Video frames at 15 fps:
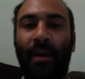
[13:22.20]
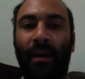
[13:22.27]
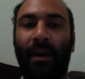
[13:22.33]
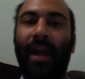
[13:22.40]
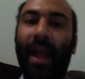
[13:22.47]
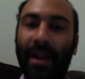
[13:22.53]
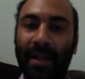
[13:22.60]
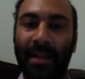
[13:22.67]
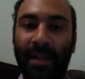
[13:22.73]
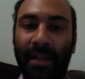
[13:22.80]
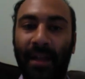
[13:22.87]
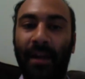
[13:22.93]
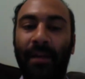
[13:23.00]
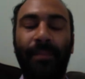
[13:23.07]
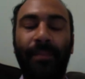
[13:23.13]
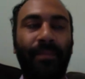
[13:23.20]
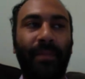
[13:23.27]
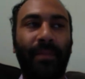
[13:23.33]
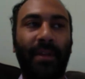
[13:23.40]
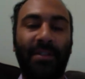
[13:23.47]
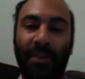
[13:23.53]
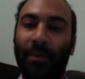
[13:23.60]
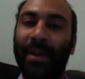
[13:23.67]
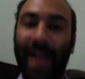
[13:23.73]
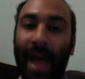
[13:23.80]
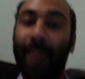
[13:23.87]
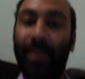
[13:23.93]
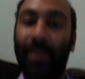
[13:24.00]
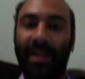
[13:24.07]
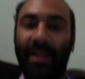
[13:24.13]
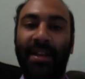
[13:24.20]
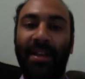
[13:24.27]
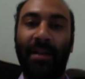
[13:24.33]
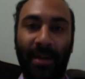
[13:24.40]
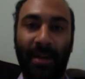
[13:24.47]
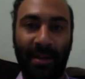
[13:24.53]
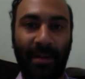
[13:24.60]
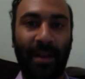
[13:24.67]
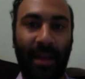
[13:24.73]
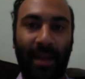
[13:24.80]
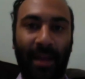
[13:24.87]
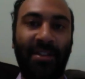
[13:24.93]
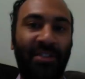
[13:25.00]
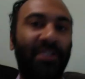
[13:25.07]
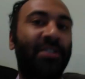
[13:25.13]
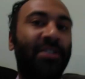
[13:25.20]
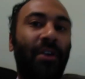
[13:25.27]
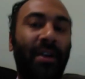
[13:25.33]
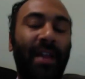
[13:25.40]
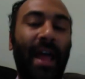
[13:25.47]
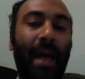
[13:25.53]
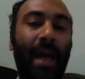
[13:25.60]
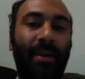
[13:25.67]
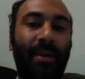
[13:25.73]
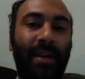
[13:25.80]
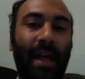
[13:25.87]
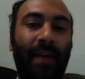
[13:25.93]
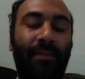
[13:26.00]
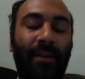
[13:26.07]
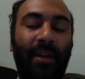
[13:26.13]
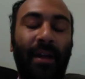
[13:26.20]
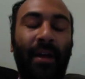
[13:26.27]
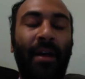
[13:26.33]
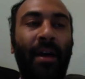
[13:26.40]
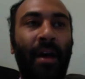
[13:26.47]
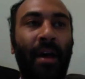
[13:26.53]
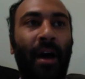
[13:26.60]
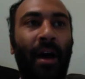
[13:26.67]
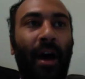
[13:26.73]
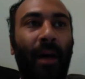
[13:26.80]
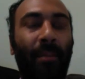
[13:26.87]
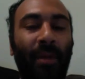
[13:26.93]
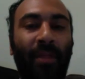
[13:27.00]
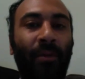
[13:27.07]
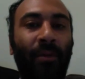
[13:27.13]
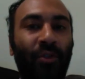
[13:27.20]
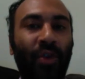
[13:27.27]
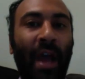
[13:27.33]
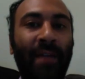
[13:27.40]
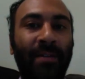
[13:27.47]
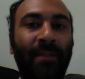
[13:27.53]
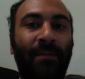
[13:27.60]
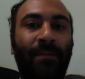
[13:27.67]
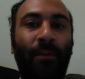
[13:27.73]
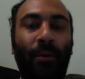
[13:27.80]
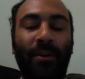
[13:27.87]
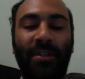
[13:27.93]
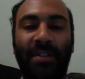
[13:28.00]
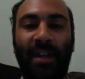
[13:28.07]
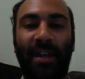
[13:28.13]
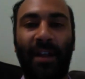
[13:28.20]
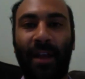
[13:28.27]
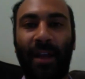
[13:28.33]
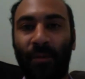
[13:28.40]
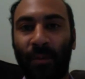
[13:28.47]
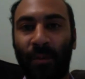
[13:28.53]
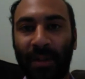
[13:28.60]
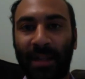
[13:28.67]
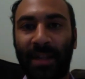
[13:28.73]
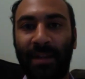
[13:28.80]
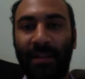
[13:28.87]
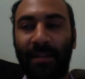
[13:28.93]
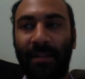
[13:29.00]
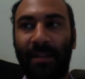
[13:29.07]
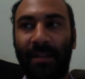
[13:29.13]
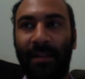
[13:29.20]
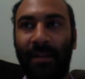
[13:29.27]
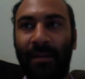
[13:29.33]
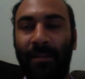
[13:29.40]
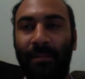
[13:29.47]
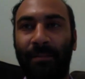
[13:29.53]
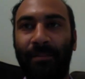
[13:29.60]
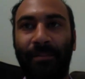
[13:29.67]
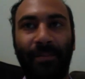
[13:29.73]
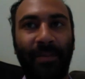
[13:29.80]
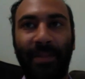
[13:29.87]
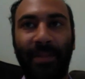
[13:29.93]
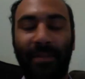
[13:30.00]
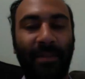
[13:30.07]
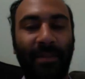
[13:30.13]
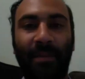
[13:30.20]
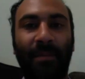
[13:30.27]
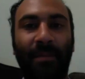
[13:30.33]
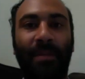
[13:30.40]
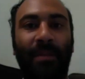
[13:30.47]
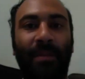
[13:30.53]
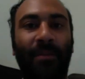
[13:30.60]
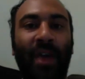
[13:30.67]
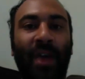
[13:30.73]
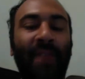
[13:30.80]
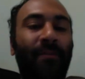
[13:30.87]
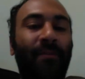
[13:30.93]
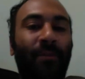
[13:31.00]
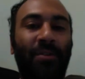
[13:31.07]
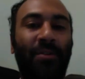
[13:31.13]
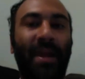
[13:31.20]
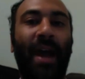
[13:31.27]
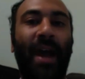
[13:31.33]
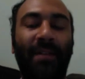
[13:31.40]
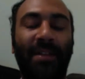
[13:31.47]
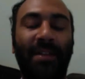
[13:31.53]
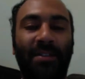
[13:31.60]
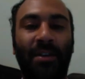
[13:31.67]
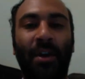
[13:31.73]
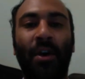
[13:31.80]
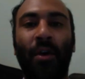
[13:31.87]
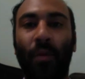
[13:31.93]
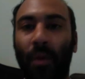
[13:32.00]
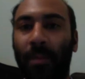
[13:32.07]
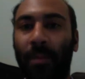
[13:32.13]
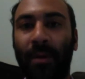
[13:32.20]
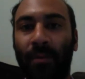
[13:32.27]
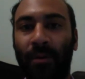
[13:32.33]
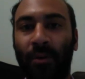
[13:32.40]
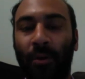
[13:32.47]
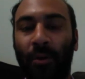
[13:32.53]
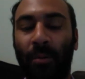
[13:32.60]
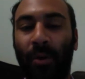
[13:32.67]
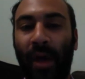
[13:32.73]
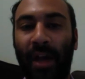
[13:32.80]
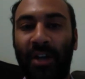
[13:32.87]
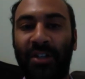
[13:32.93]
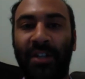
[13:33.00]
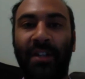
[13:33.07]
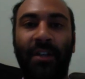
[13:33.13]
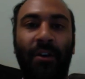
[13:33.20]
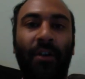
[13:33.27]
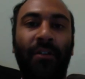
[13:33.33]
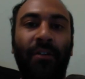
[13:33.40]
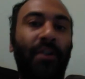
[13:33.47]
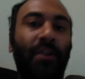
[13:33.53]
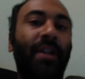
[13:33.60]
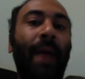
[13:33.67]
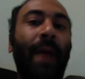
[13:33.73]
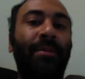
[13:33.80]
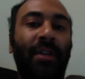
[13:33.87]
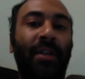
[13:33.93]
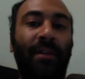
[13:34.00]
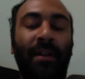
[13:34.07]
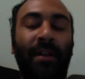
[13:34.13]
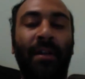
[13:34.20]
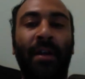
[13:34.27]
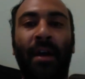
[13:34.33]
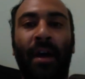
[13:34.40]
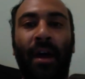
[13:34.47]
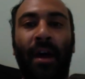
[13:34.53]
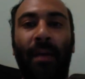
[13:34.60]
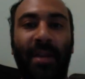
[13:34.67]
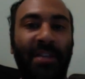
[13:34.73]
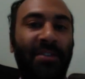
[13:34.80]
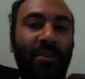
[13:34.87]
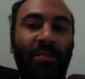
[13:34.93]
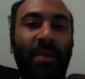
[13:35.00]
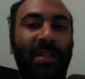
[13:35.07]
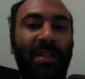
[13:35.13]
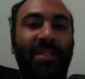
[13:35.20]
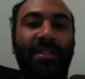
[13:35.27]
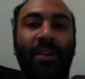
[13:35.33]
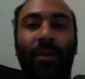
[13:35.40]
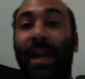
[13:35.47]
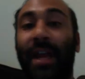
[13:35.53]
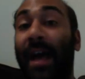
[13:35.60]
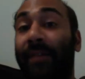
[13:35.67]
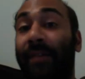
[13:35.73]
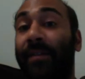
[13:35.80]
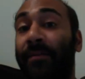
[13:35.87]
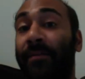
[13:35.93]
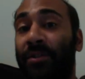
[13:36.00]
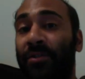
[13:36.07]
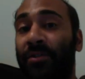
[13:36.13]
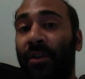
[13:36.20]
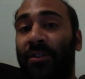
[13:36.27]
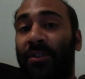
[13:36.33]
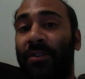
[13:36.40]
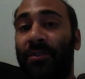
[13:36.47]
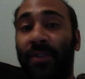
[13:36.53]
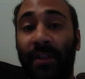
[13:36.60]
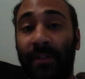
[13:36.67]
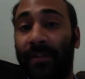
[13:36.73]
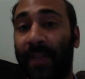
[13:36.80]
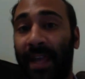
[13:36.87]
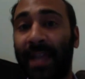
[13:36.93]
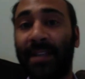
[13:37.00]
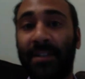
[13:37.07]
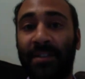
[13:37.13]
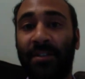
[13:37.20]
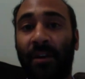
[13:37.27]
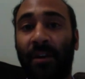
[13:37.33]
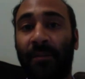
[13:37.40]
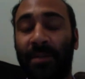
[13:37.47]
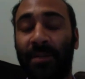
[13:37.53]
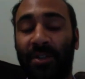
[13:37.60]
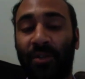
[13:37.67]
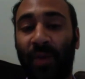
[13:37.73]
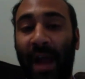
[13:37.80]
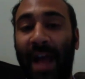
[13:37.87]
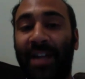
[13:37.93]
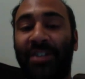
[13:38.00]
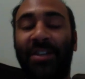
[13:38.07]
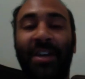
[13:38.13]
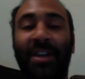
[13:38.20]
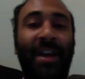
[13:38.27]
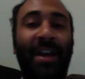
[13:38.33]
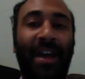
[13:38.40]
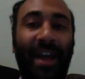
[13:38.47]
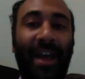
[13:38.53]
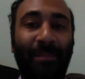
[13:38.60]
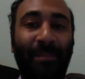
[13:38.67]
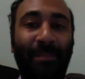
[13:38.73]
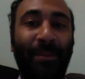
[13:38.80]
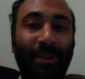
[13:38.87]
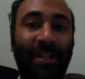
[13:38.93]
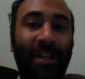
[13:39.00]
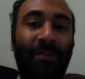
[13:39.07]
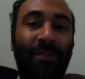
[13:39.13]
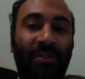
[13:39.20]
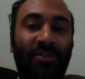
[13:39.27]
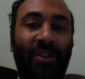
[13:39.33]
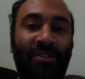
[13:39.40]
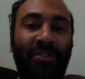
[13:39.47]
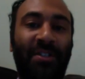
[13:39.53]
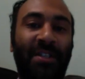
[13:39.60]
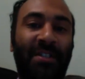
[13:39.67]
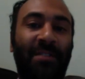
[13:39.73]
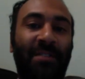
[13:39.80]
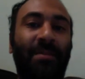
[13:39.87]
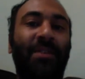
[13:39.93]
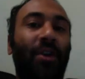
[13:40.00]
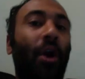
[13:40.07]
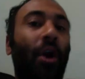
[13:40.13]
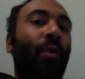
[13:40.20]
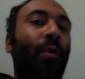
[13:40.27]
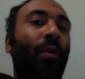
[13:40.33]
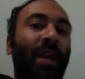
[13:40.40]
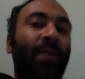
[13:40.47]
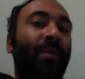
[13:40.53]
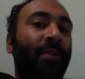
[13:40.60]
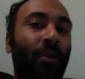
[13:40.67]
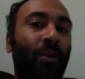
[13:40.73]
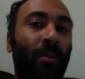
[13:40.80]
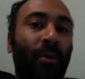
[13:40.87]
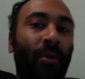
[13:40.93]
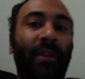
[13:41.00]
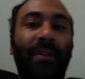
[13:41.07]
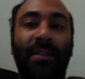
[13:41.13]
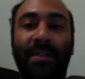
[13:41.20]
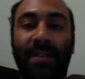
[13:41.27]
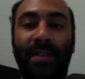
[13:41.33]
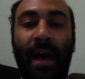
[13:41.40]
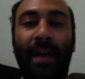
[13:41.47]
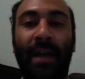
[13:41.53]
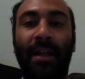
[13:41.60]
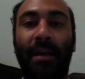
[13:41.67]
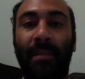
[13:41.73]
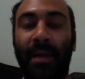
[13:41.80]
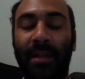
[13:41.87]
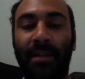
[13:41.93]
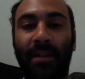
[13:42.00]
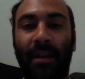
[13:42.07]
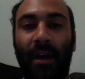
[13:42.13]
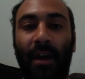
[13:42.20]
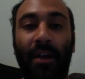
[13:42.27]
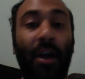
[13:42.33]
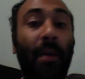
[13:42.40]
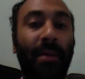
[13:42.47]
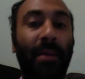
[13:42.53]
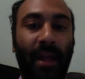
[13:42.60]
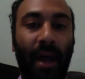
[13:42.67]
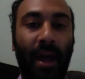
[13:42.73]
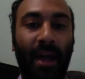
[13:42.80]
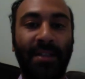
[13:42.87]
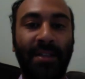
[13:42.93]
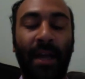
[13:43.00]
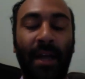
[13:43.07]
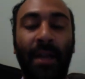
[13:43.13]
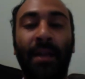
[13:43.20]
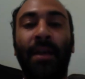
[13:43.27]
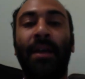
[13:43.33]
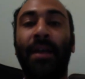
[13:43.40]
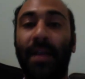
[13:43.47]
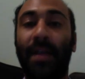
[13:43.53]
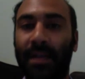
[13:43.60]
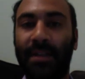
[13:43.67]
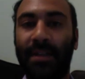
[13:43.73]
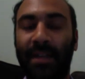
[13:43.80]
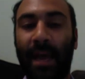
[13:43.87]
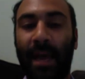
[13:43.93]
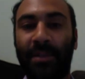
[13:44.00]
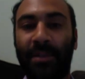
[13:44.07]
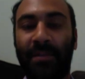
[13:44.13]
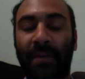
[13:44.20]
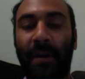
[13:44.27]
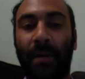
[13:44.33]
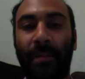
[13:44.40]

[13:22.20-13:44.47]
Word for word: and India. It's already happening in India, and it's just starting to happen in Africa. But the driving force and really the driving force behind this would be renewable energy, their adoption of it, because those places don't yet have infrastructure. So they get to start from scratch and build an infrastructure system that's already renewable and does not emit carbon dioxide into the atmosphere.